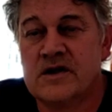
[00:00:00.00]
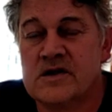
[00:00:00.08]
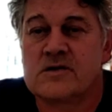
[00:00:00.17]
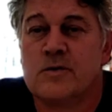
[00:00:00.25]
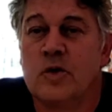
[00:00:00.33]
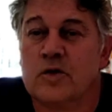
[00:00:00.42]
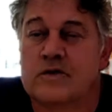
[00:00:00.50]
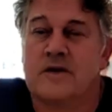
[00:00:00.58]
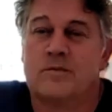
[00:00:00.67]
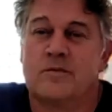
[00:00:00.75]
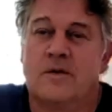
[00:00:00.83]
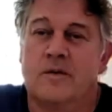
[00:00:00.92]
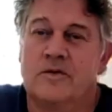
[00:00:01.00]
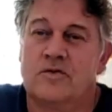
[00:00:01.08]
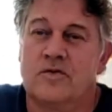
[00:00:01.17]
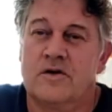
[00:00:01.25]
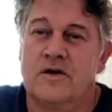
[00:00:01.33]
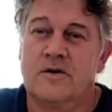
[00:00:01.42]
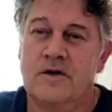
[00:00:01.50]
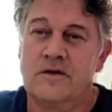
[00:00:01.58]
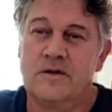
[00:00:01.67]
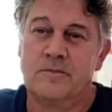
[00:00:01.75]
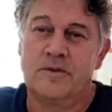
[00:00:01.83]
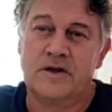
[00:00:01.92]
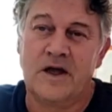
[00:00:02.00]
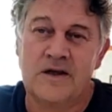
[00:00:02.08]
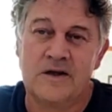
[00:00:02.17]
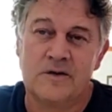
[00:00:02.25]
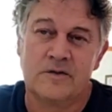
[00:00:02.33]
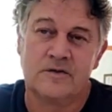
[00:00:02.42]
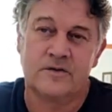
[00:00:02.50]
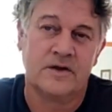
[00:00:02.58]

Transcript: in a small team. I'm not talking about the battalion.